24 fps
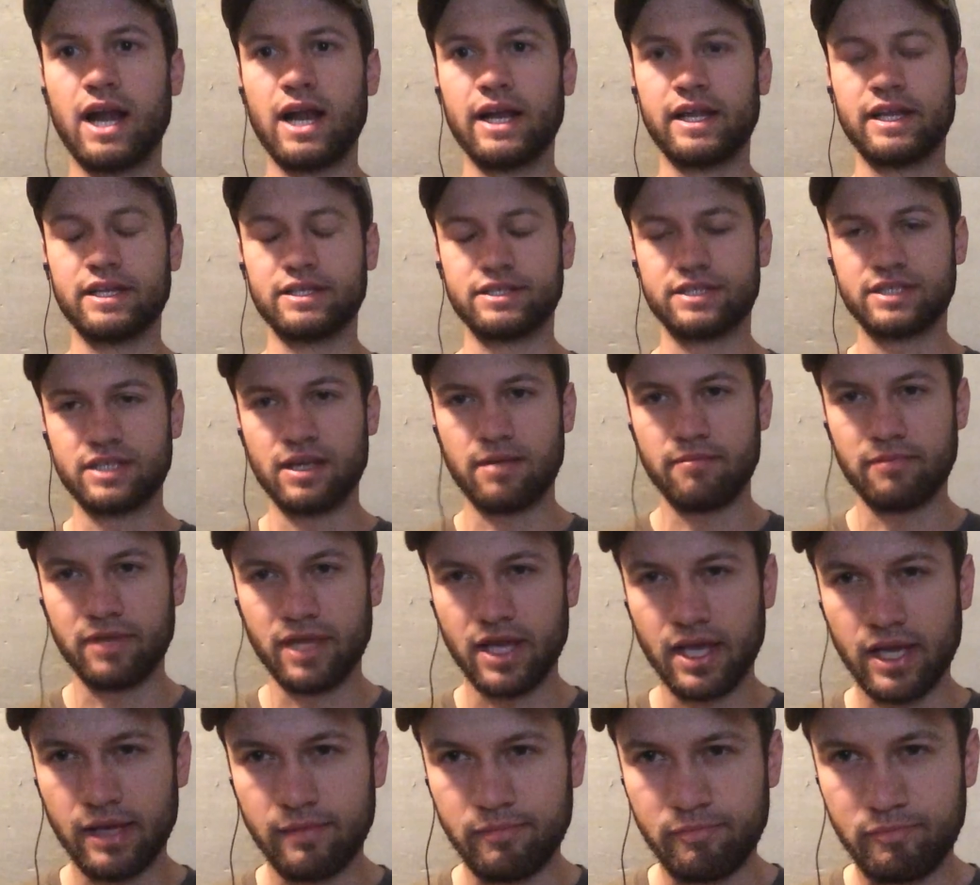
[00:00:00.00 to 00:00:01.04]
I can
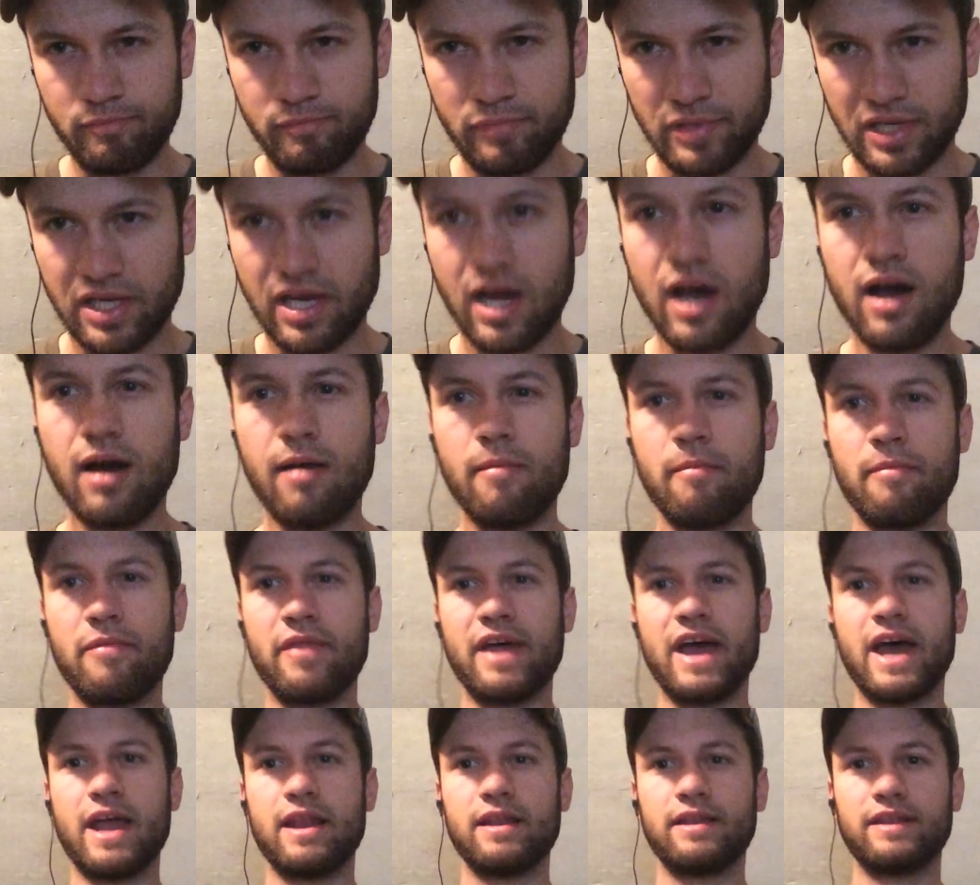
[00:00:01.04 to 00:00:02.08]
someday become
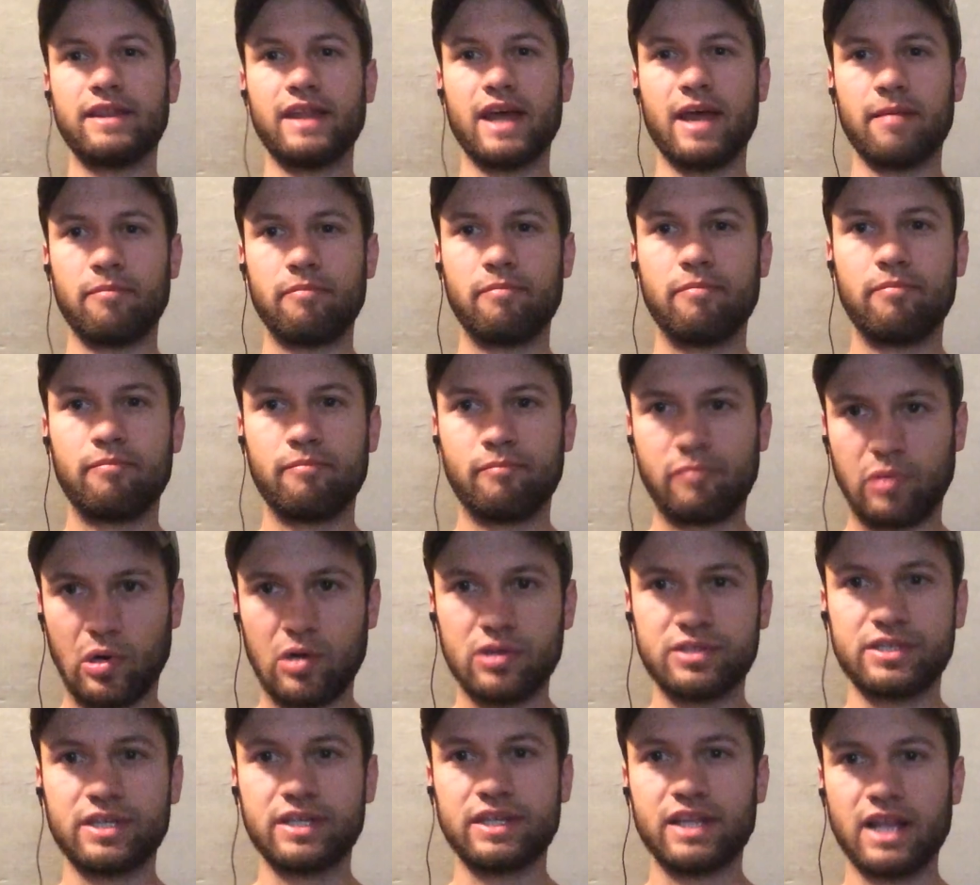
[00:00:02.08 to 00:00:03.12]
that
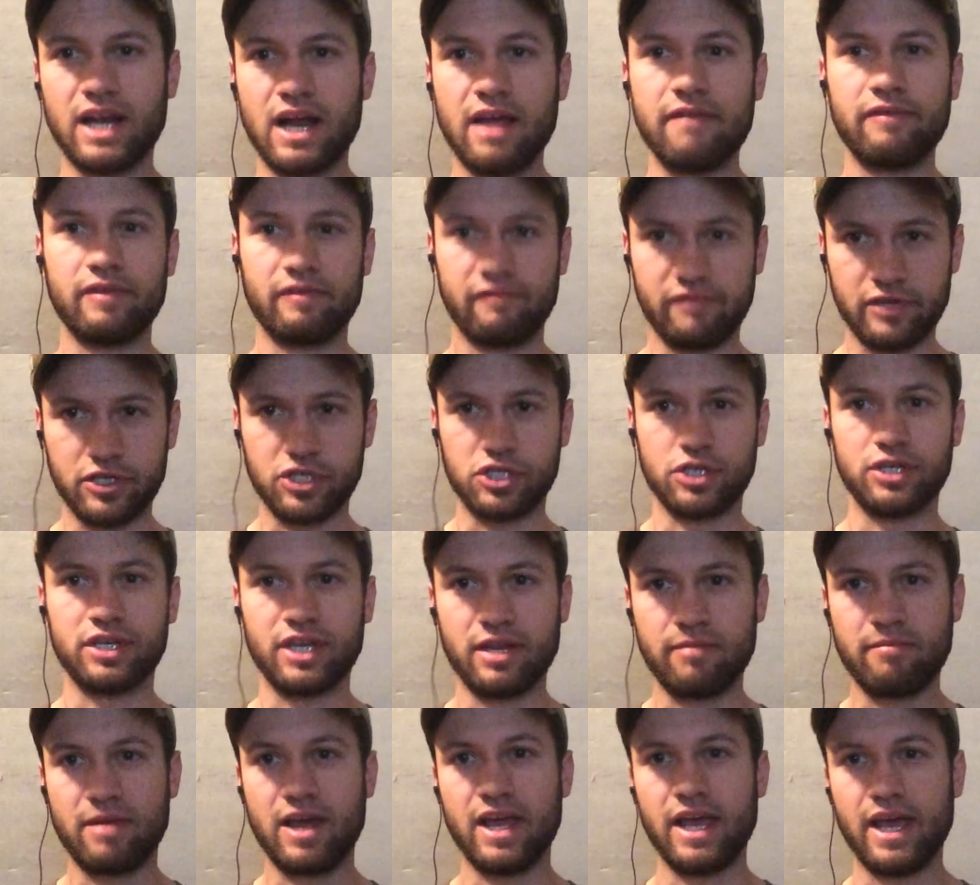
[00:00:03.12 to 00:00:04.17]
person that I've envisioned
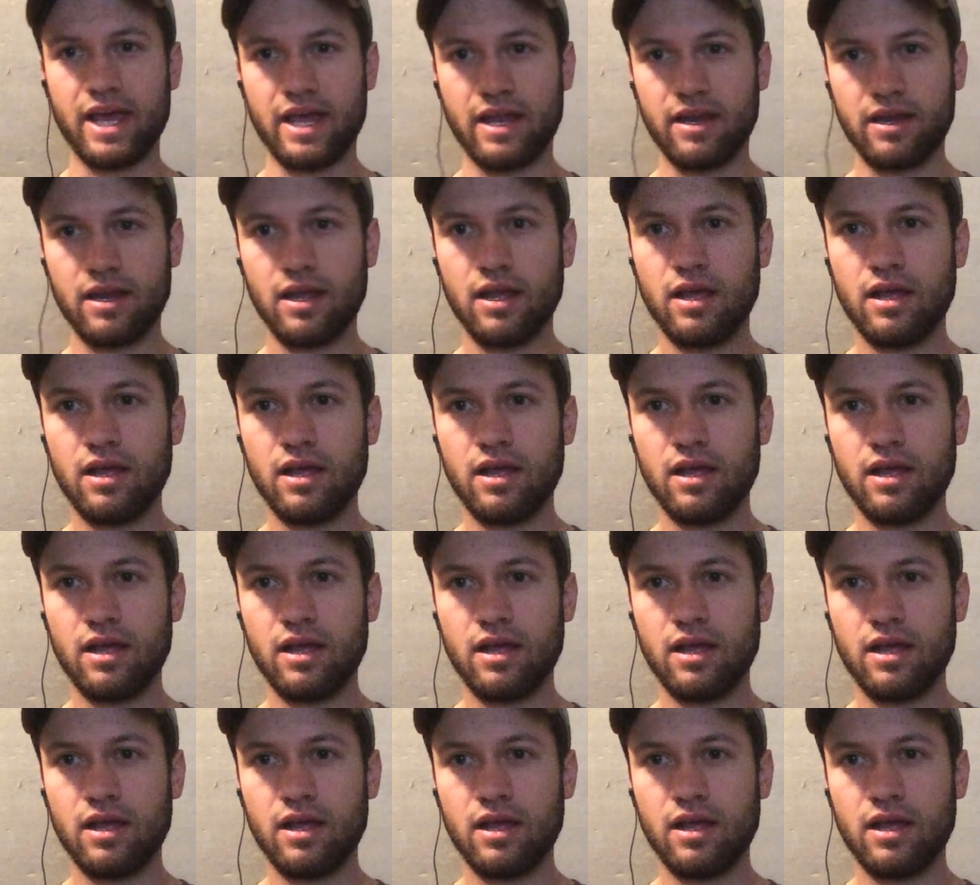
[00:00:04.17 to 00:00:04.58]
in my head.